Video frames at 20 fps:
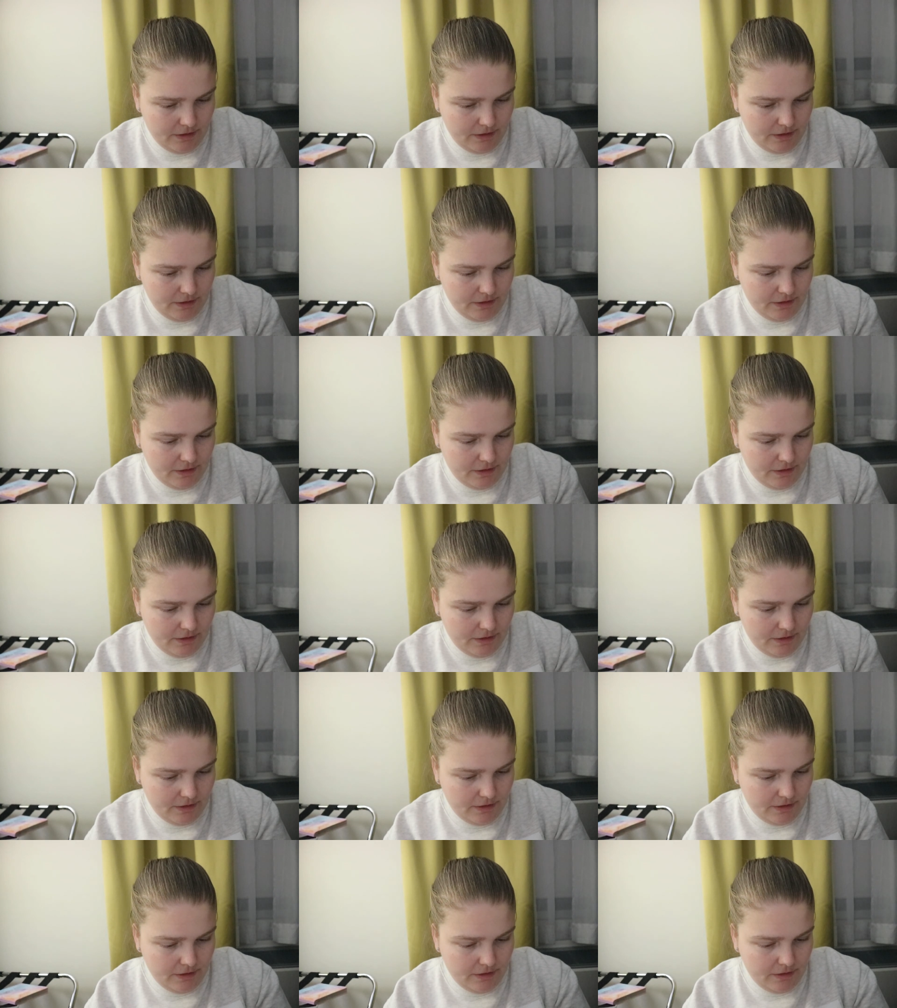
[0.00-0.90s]

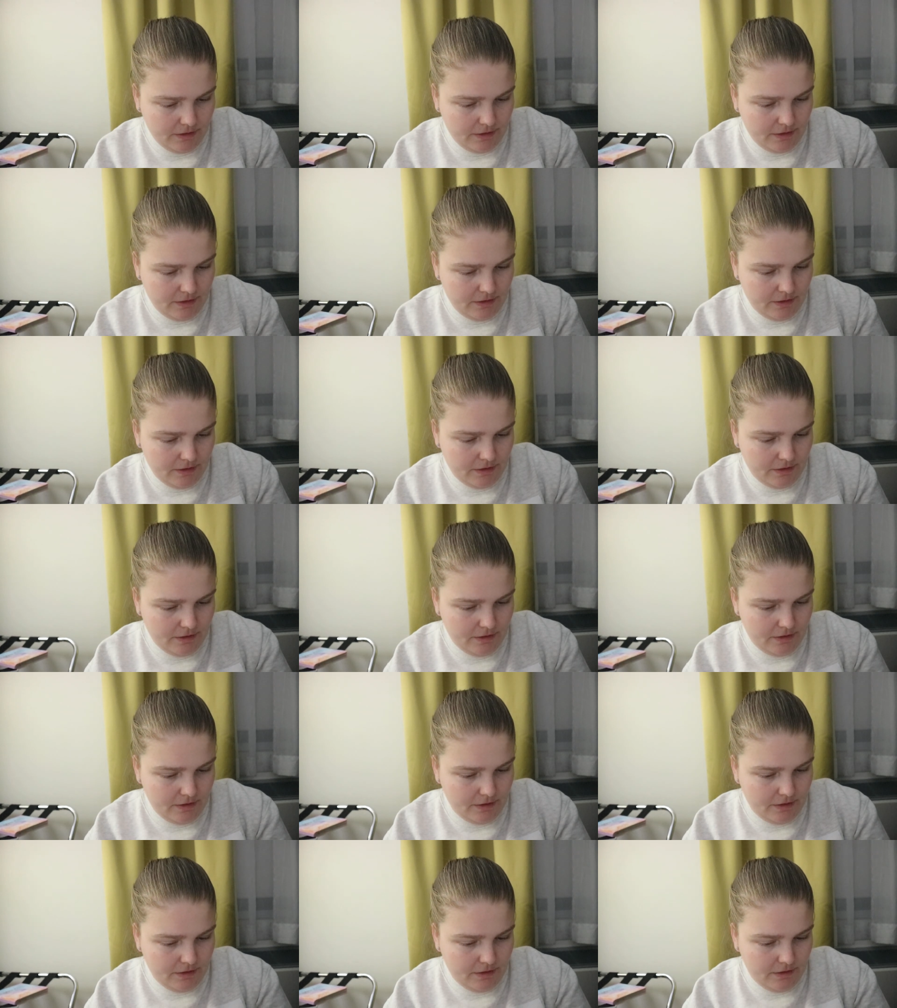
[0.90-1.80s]

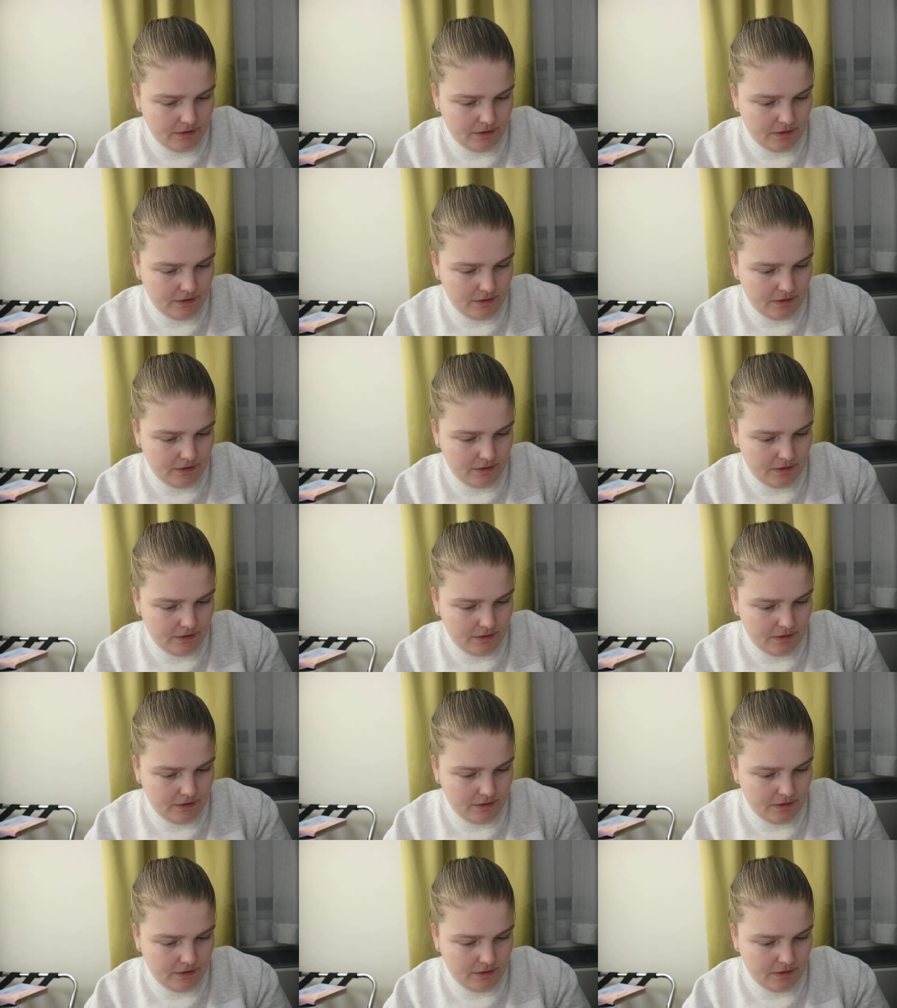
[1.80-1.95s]
[no speech]